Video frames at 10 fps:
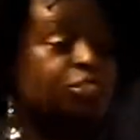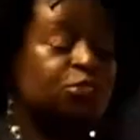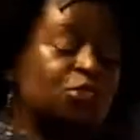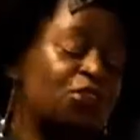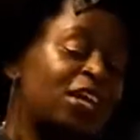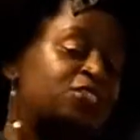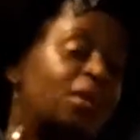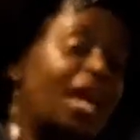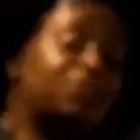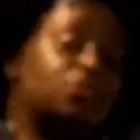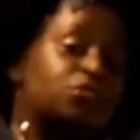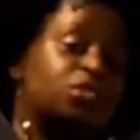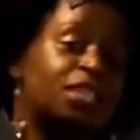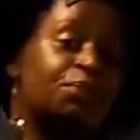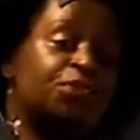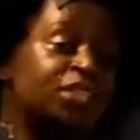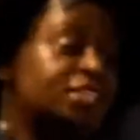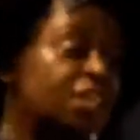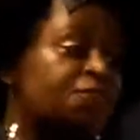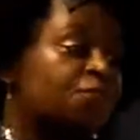to do that, you have to do something
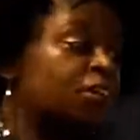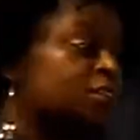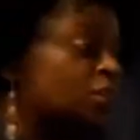different.